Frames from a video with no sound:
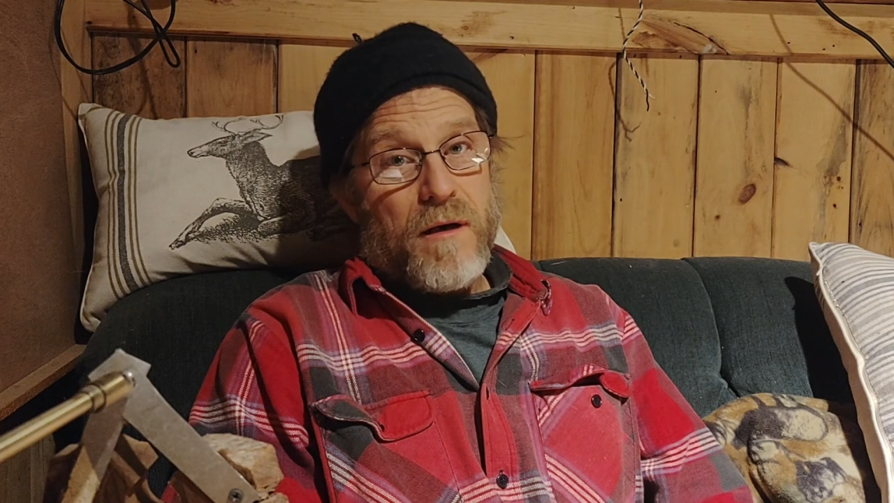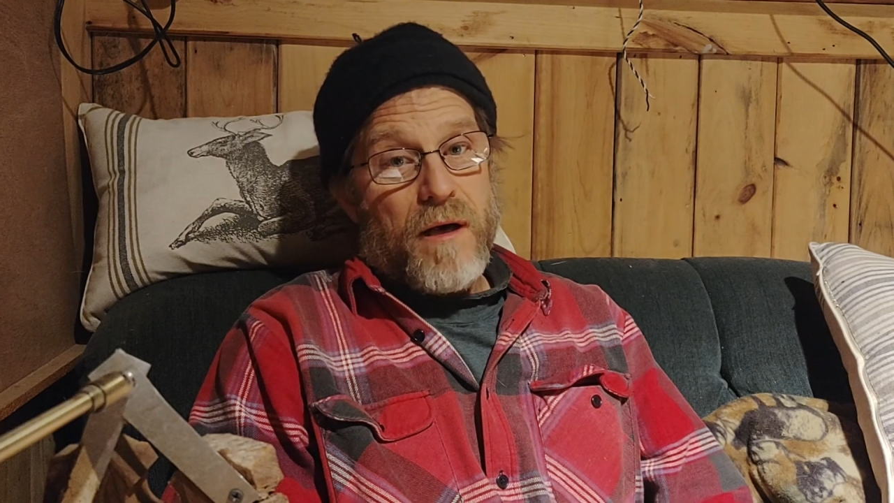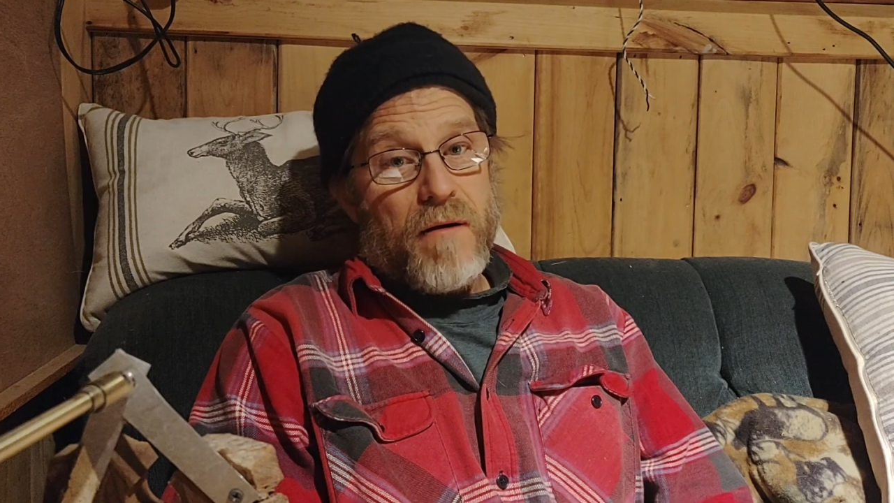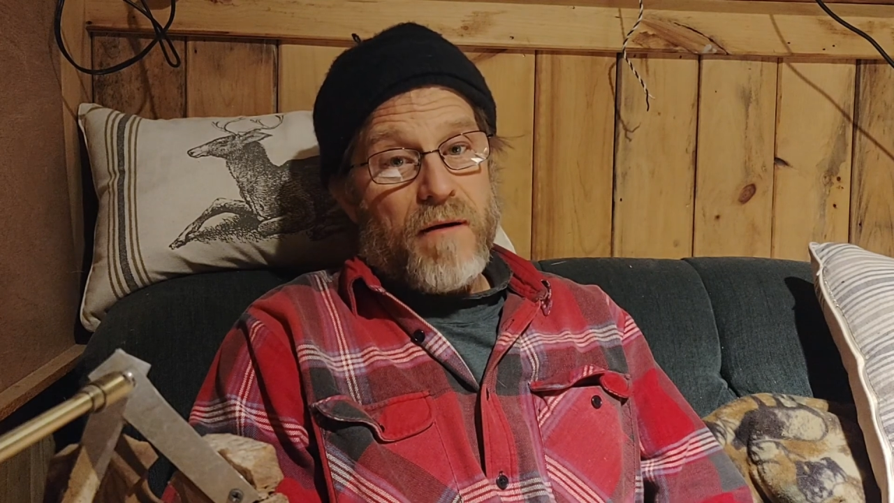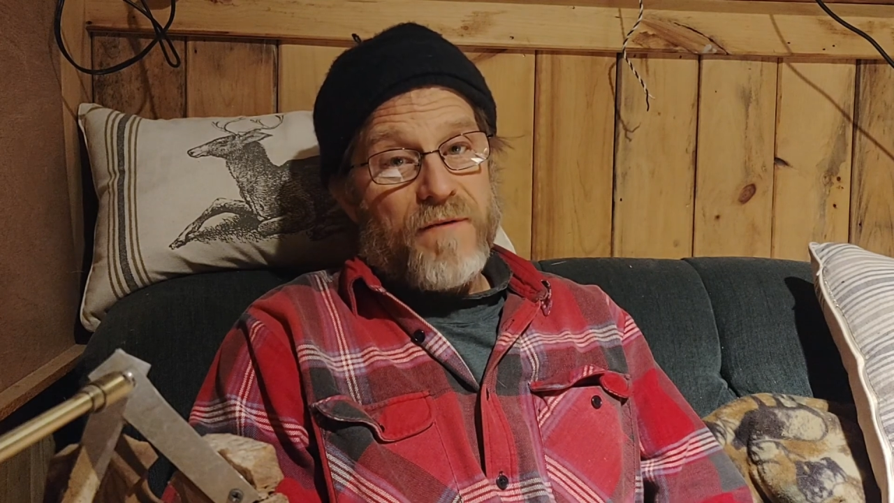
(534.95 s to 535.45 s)

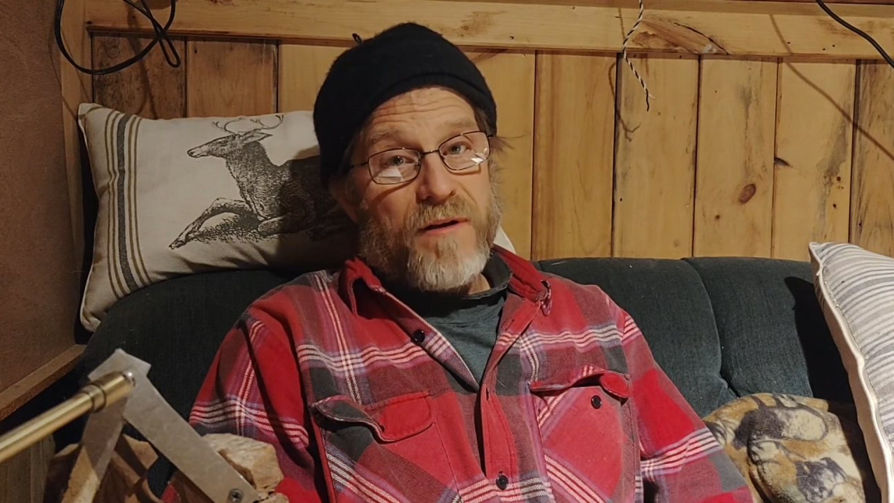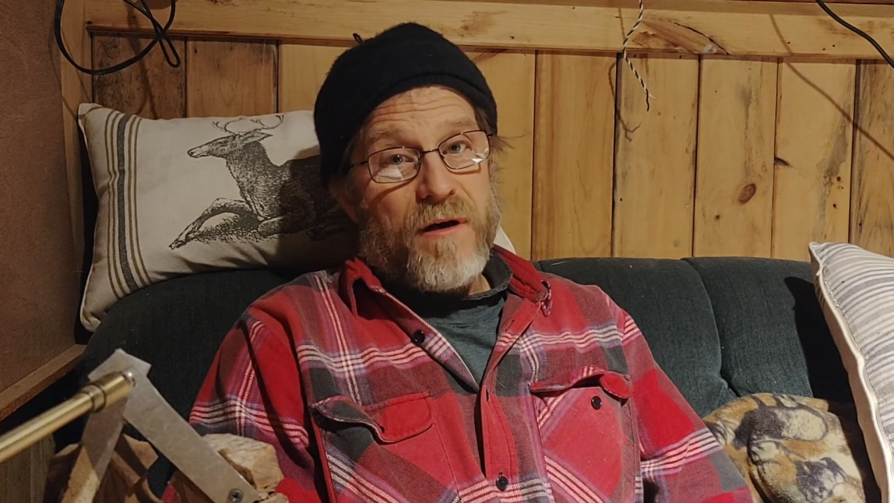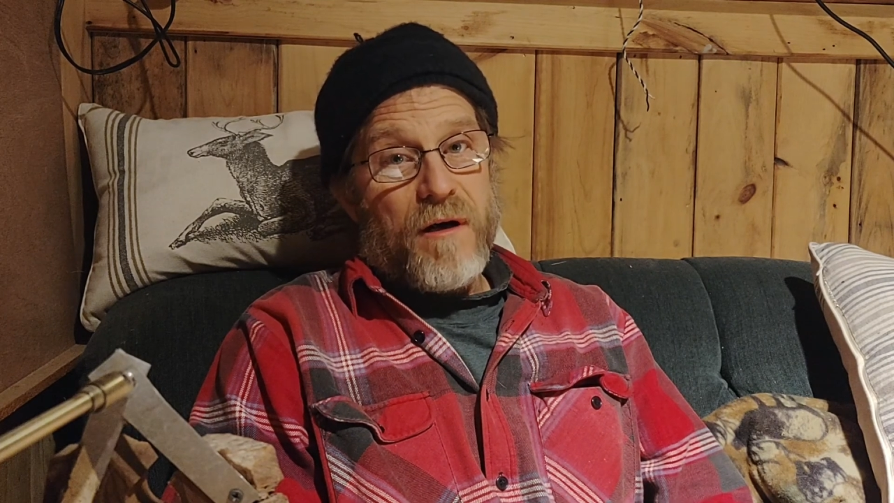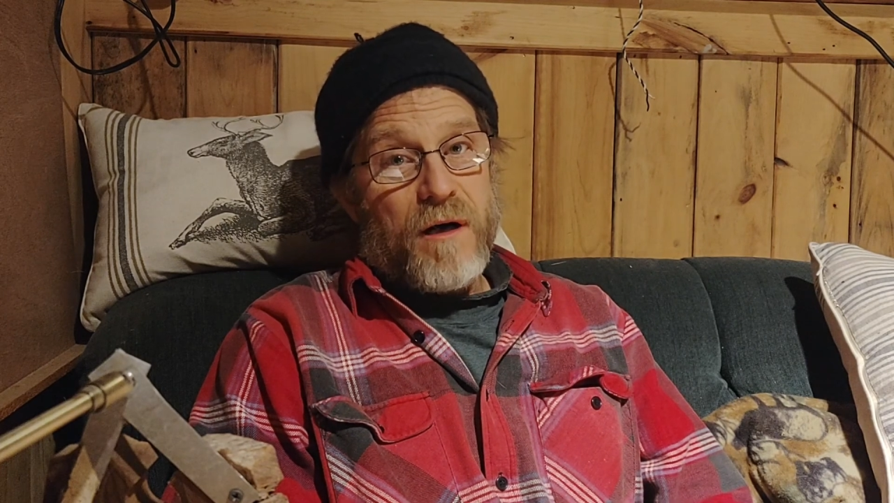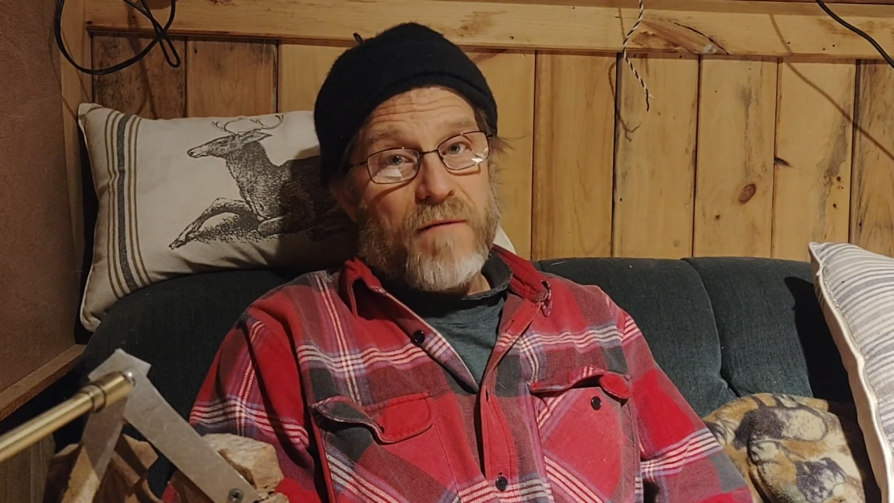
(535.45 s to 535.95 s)
I don't have to
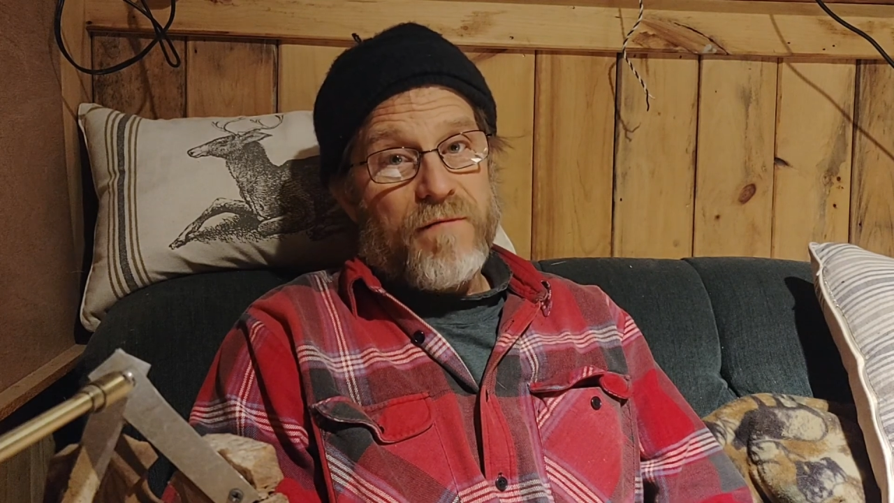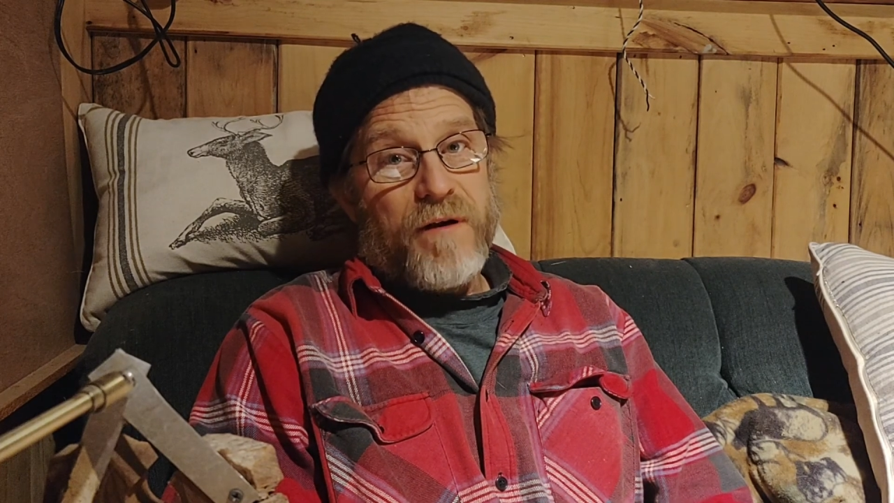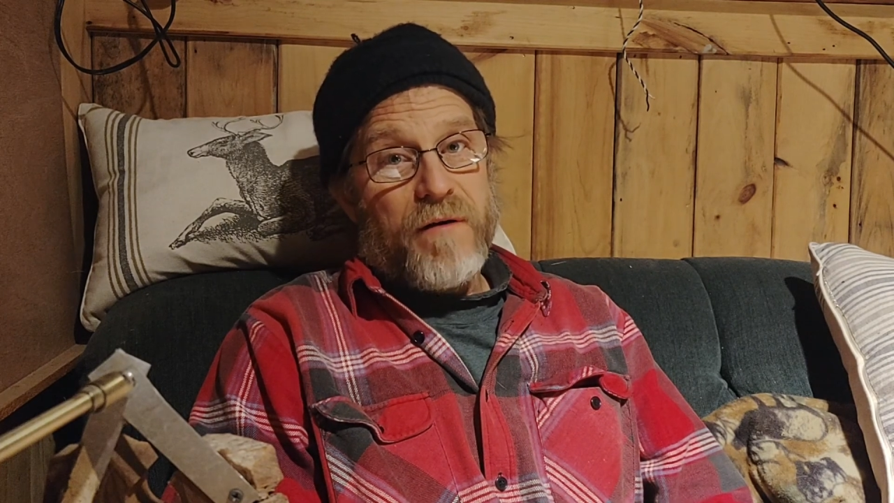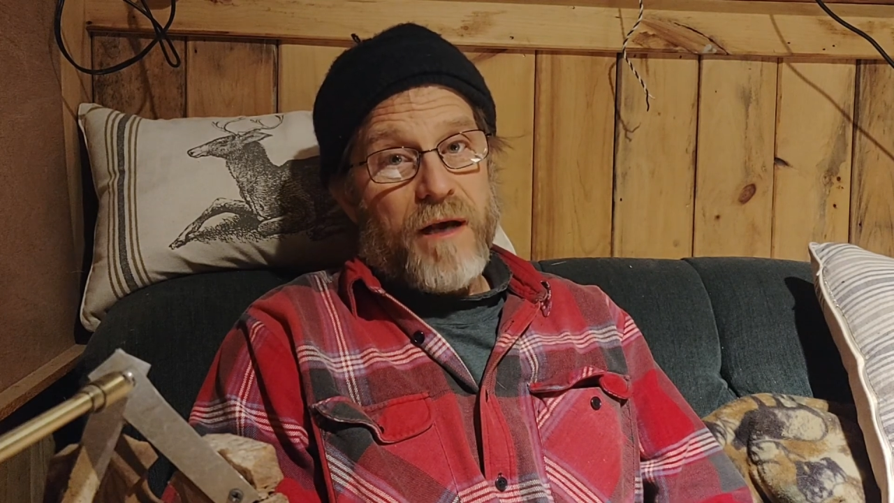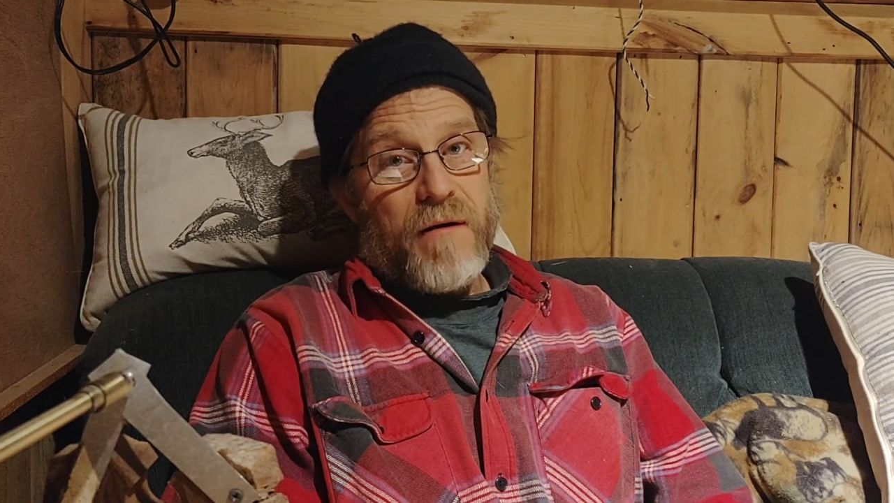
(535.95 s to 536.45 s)
talk and
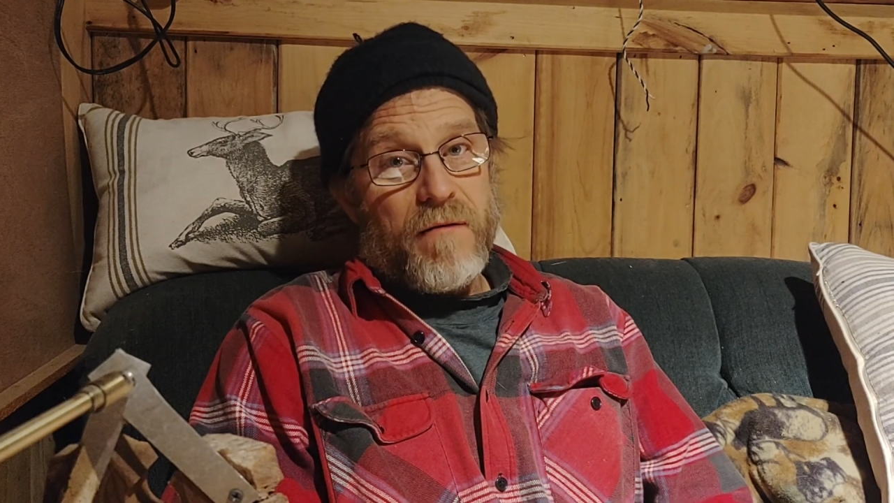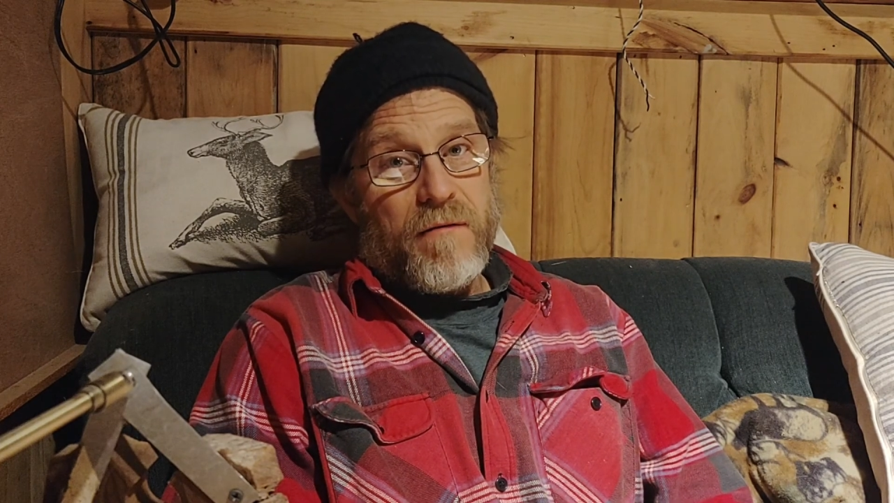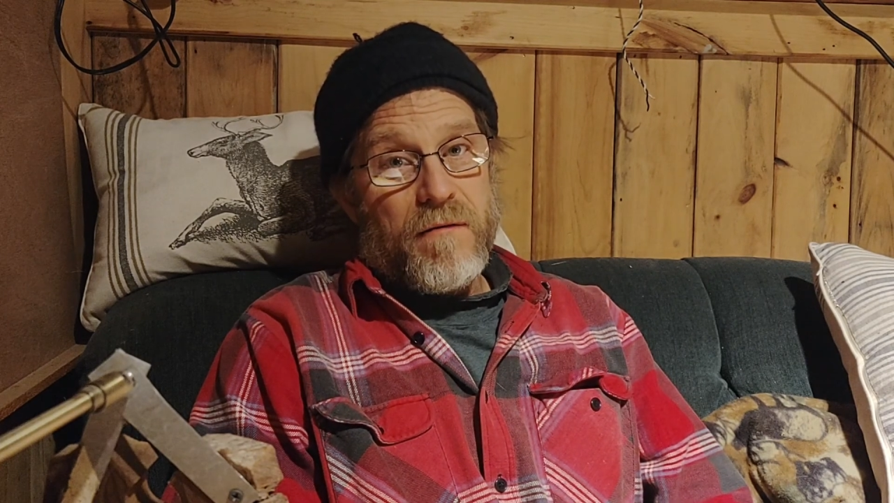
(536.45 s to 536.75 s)
figure it out.